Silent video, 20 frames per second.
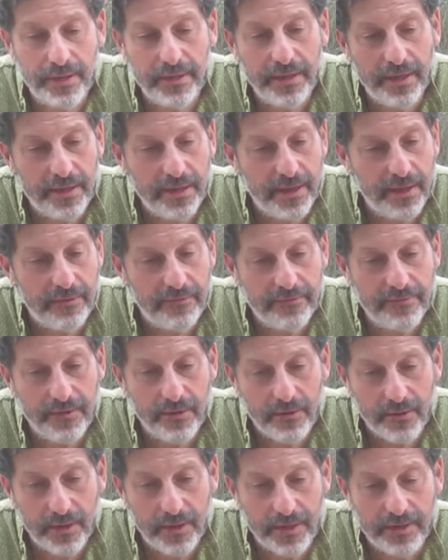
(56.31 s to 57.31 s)
they have
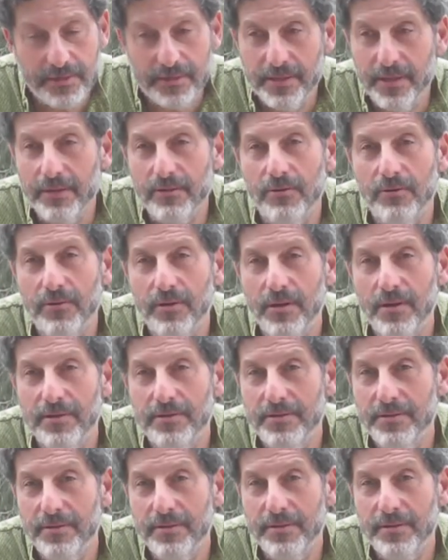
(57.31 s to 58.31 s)
their eyes that cross.